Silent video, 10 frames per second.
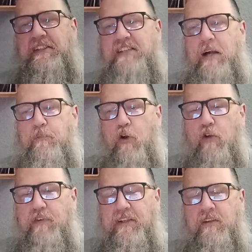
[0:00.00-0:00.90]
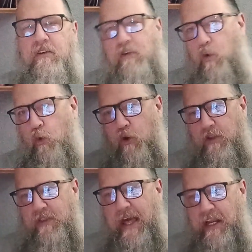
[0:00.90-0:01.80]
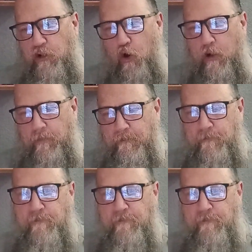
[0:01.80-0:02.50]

it to sound perfect, or not at all.